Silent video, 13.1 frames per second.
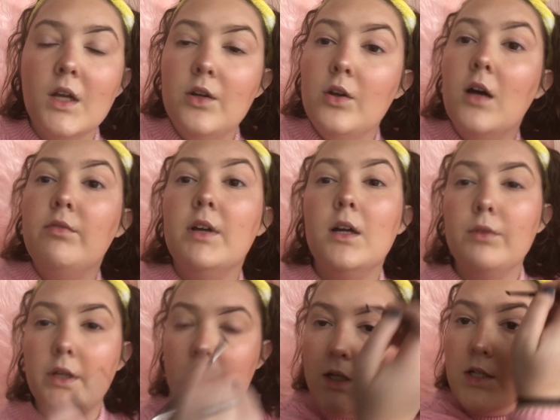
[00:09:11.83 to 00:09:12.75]
And you have like a
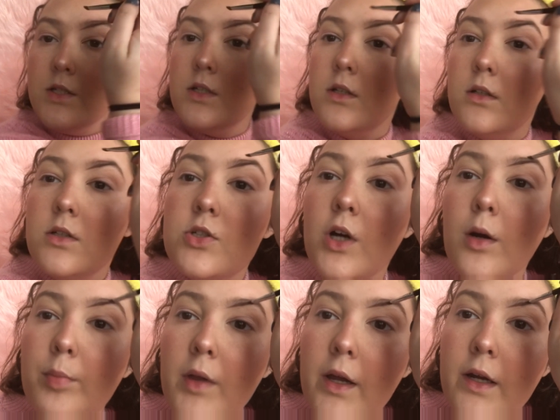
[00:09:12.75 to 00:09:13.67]
really nice
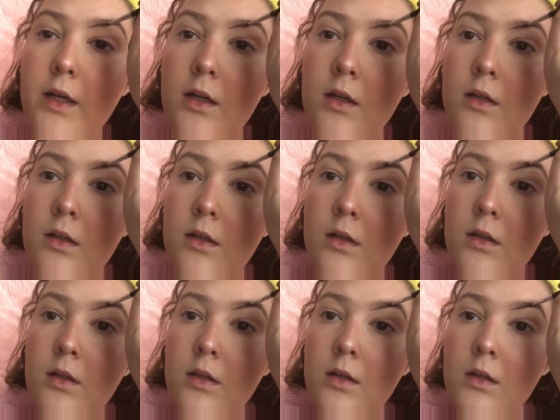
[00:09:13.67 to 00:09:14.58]
sharp line.
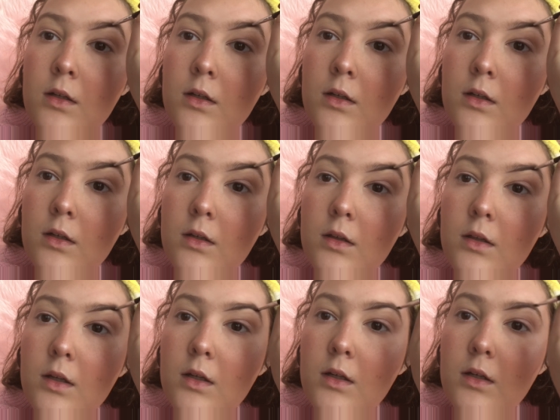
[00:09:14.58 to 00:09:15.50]

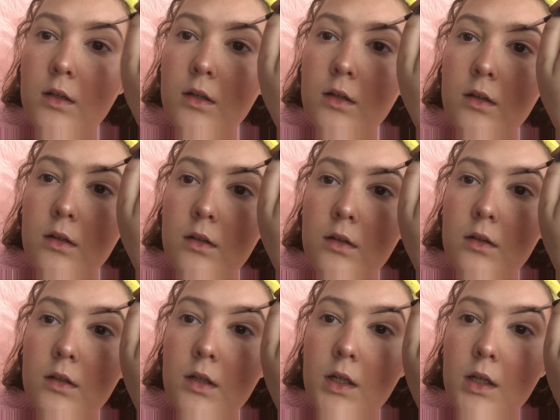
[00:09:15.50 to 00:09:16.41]
Then
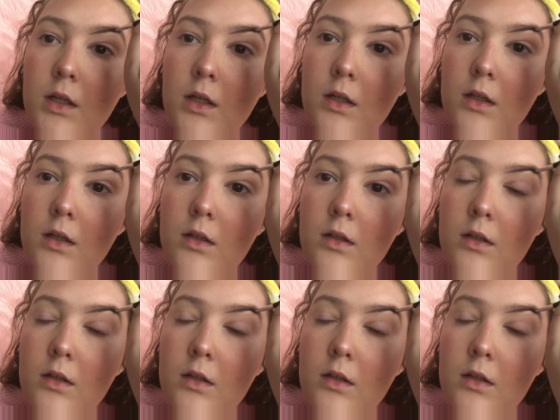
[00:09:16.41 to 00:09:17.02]
take it